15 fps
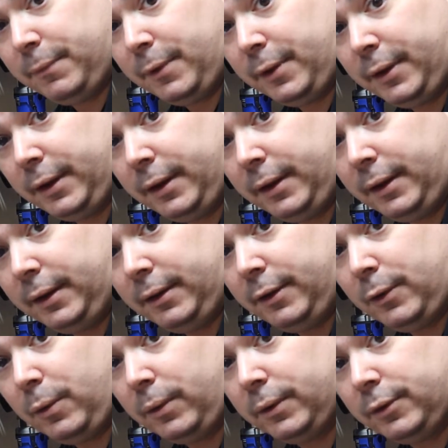the
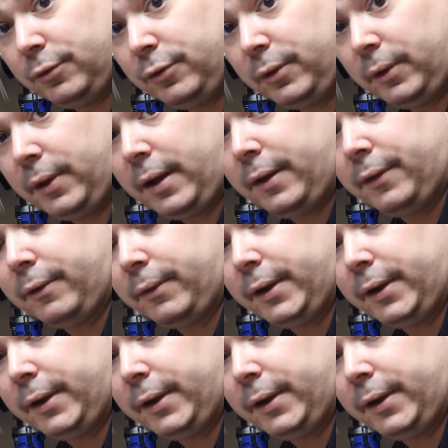cordless drill out in the